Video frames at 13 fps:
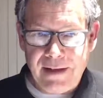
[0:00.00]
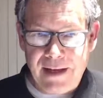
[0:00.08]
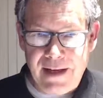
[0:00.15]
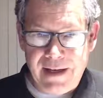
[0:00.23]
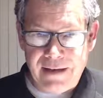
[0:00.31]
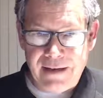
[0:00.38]

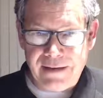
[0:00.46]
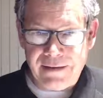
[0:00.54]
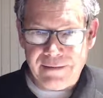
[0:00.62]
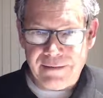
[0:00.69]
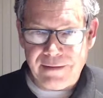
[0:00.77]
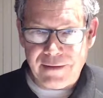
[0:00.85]
and
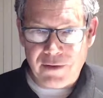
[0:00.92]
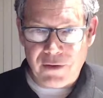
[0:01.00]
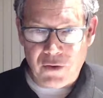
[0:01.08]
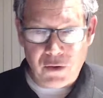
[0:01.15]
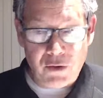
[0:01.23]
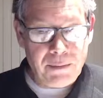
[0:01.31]

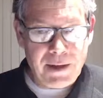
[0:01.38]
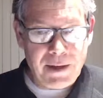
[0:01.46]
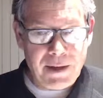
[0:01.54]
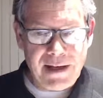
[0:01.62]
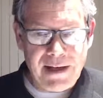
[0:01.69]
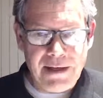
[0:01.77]
not
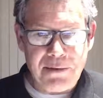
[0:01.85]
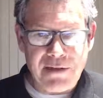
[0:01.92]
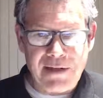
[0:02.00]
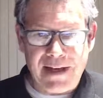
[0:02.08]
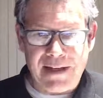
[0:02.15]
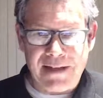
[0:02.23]
make any
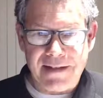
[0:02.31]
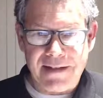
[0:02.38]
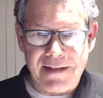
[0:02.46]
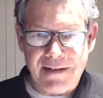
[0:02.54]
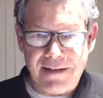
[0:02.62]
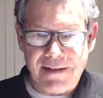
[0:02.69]

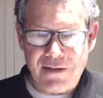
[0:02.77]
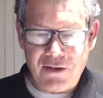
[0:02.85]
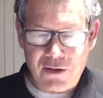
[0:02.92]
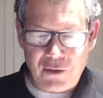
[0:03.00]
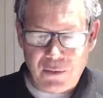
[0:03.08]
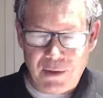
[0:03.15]
mistakes.
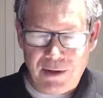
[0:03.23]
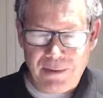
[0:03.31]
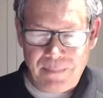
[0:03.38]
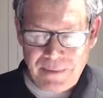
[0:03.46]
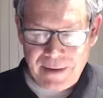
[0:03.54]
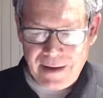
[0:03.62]

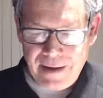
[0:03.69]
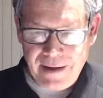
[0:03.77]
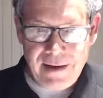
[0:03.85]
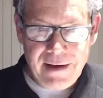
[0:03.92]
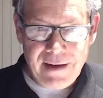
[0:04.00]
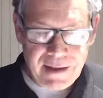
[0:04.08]
So
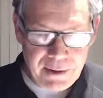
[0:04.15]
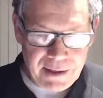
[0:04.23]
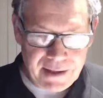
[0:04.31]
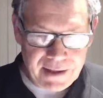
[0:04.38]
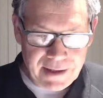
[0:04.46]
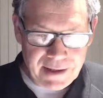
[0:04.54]
let
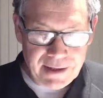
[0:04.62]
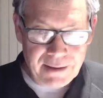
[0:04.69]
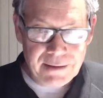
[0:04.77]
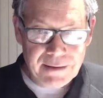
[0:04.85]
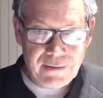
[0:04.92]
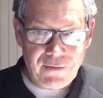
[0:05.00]
me
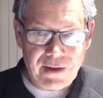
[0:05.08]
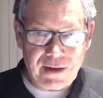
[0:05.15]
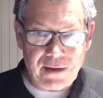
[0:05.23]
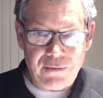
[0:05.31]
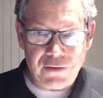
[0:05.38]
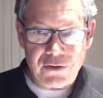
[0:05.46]
flick
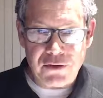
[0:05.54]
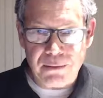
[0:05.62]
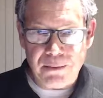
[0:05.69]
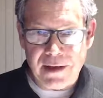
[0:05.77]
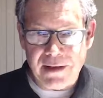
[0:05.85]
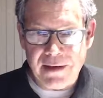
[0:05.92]
over to
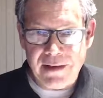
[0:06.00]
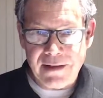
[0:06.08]
my